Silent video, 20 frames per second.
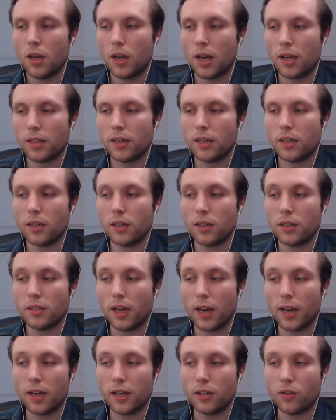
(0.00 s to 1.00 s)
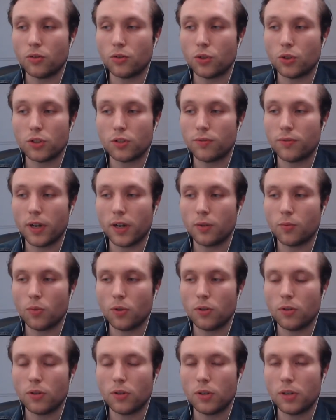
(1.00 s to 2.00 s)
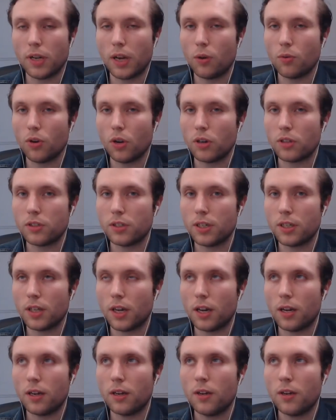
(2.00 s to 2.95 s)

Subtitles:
I think an entirely unjustified one. Now, not to say that